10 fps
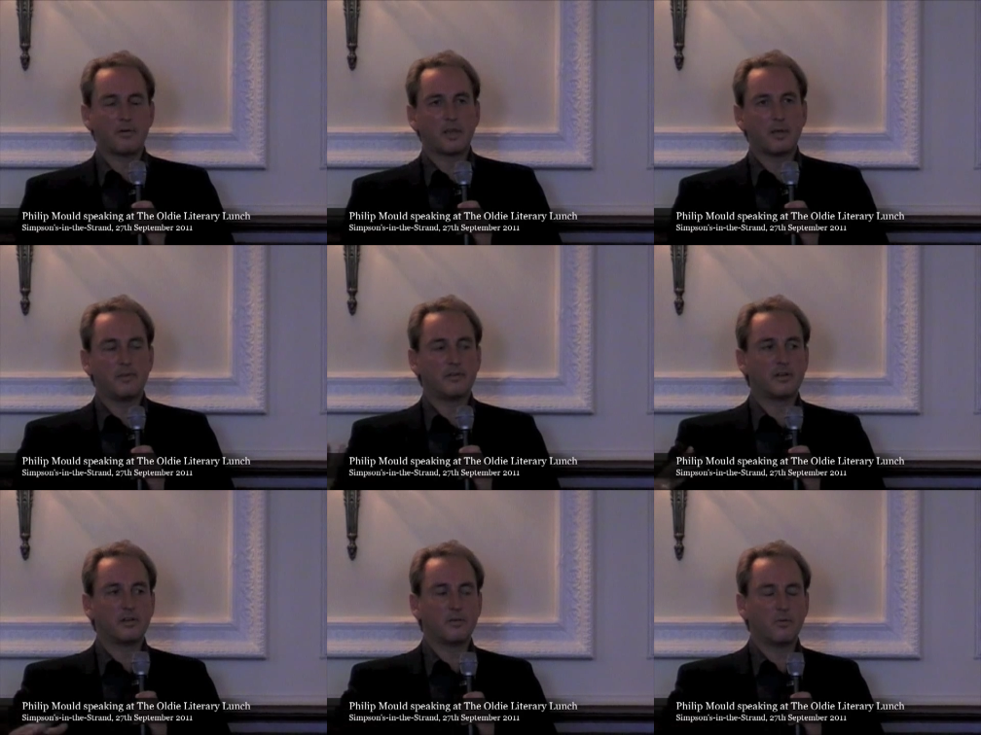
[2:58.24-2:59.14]
out came his
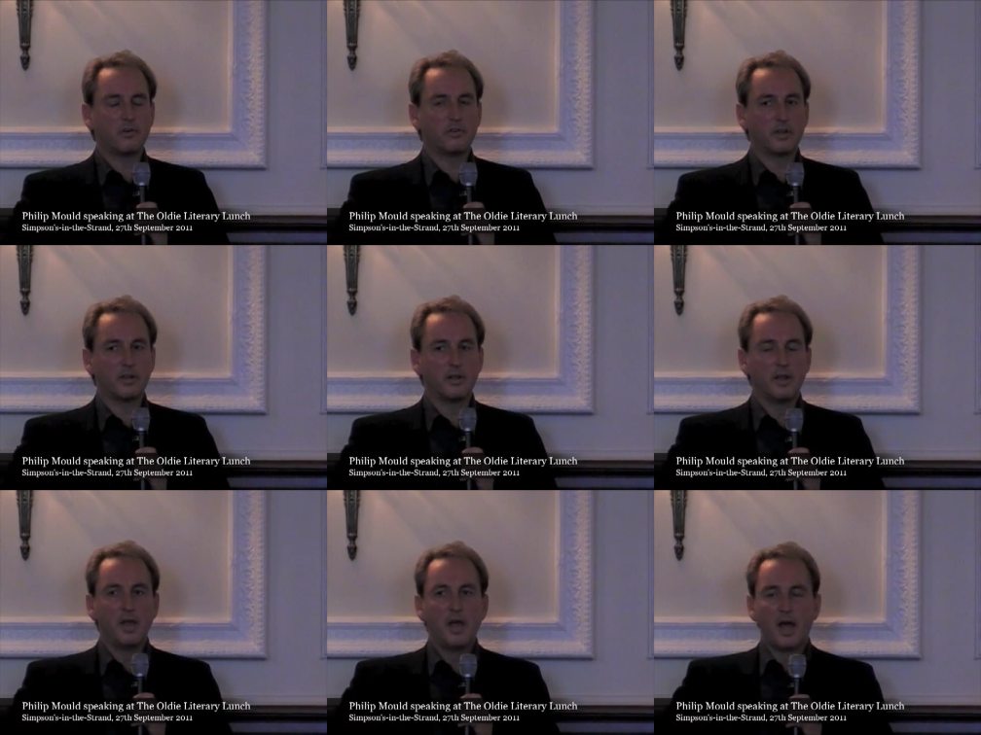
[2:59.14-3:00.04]
dirty washing.
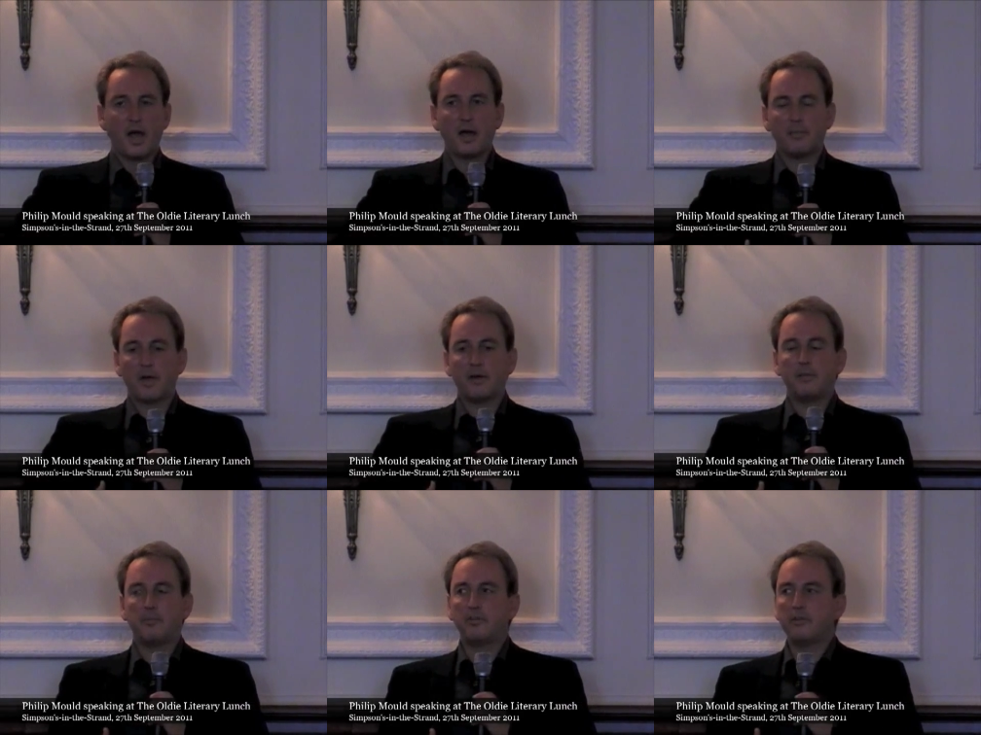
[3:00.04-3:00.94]
Um, and
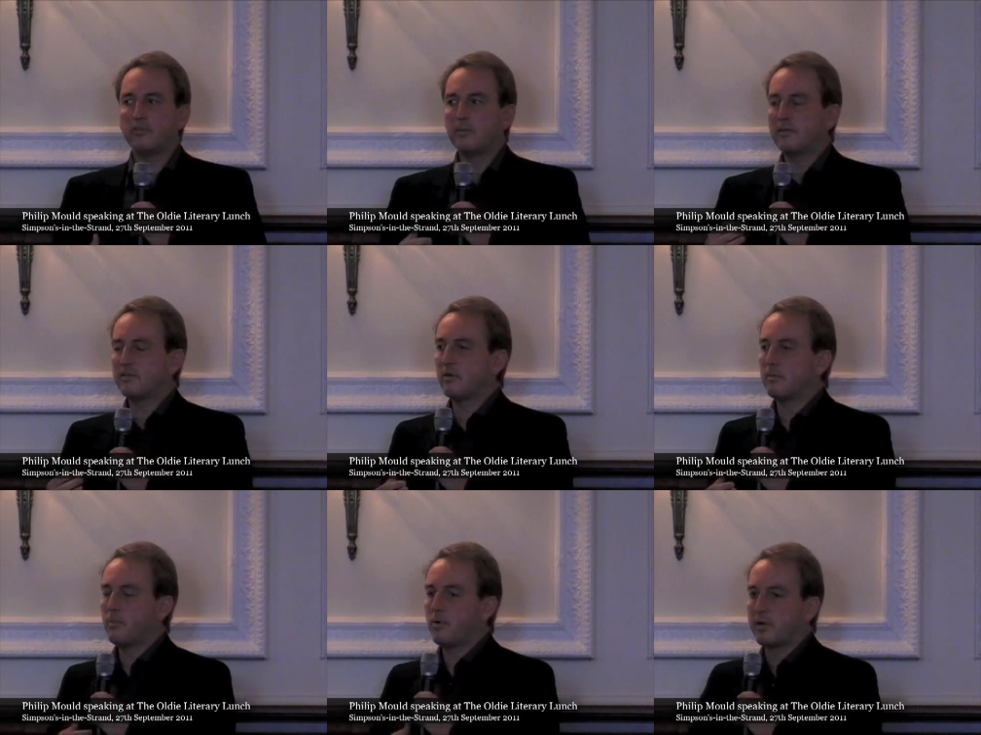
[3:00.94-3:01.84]
he produced from his
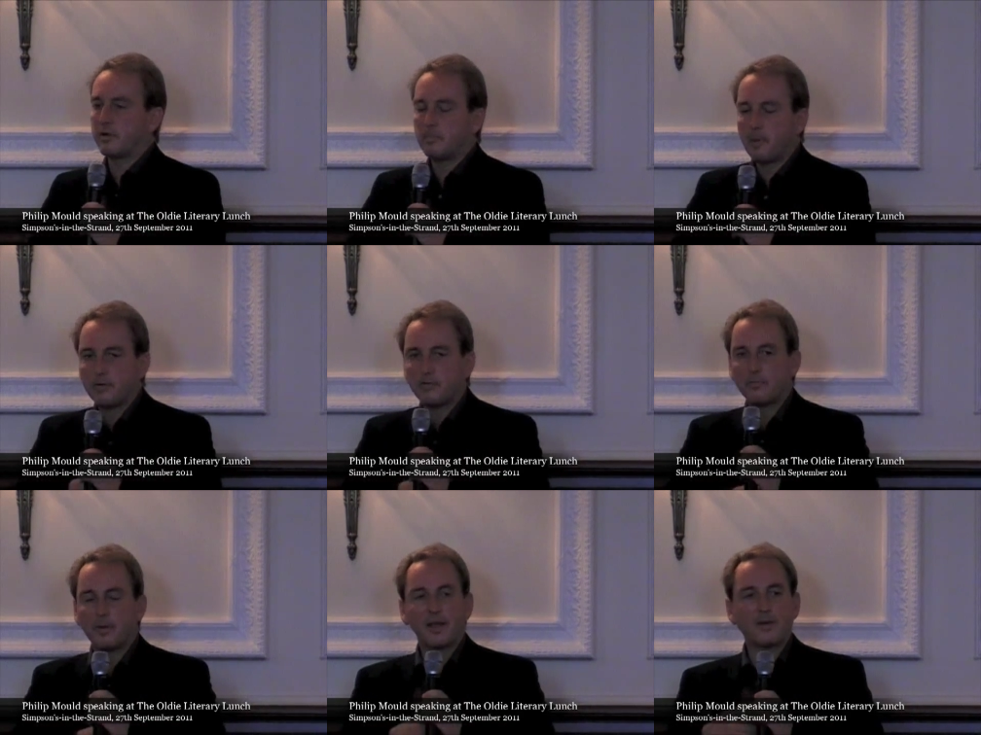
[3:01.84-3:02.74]
top pocket a bunch
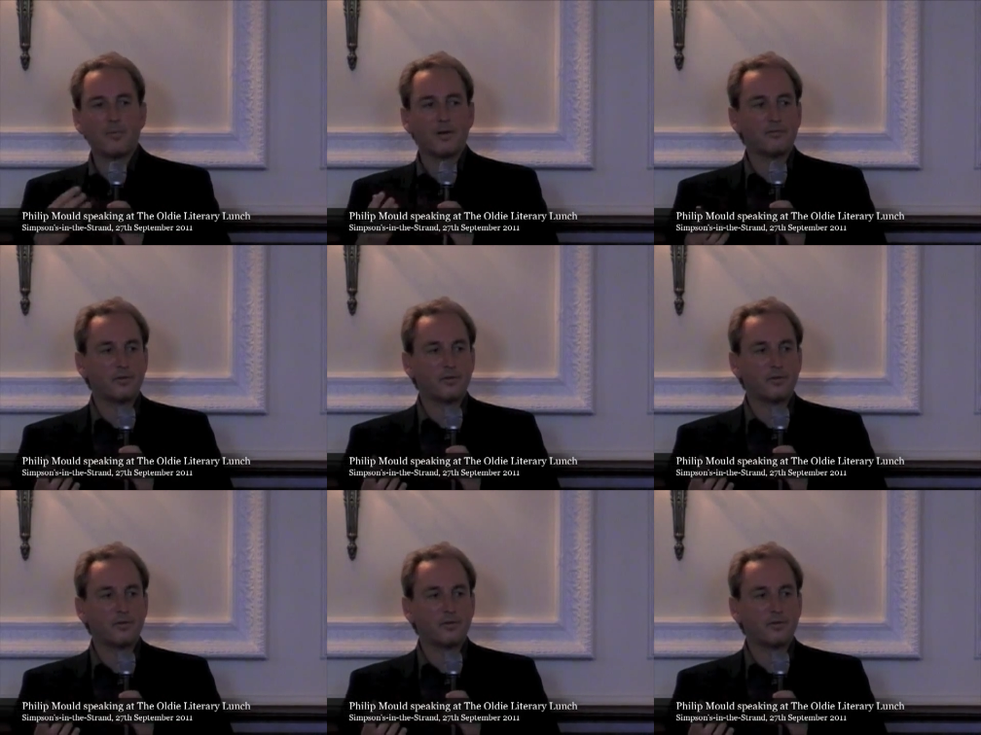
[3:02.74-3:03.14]
of black and white